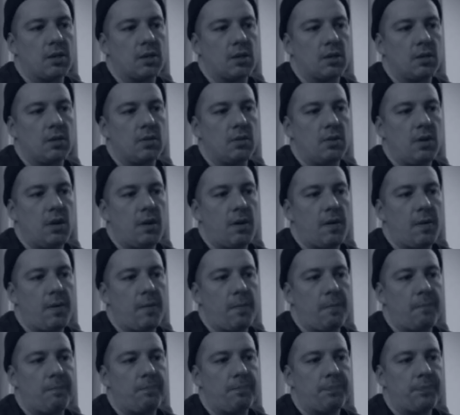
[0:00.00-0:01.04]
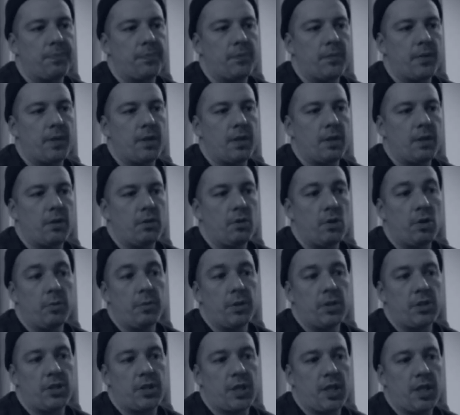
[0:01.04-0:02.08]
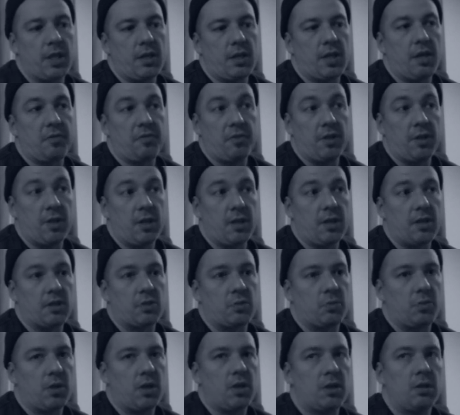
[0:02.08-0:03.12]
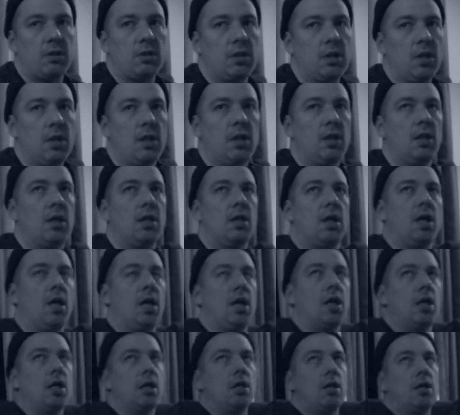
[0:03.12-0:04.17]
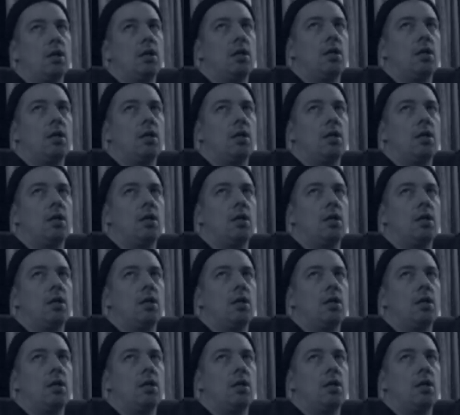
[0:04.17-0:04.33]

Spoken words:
you know. Norman J definitely as well. And